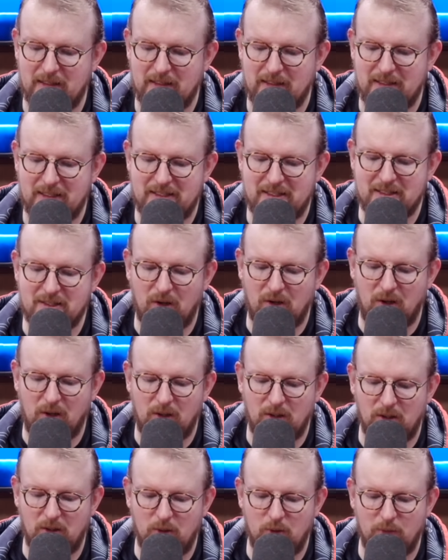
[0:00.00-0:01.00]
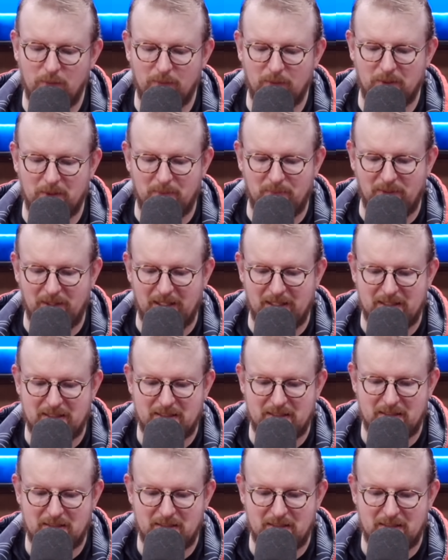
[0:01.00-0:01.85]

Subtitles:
This is all over the place.